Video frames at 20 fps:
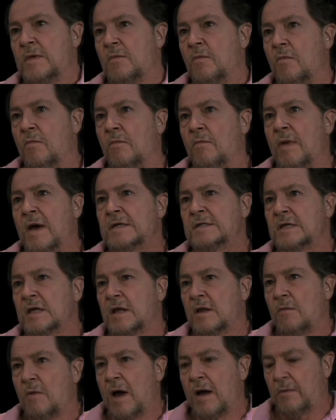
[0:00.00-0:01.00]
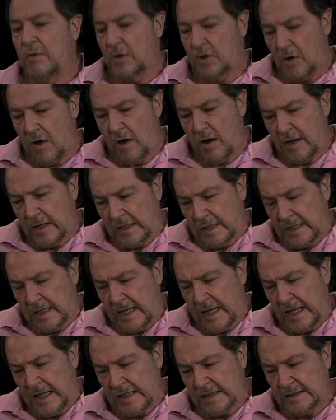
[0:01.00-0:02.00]
And basically why we're talking
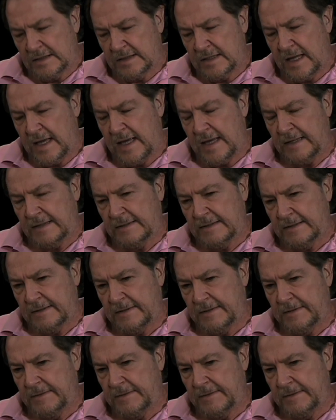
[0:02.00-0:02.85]
today is that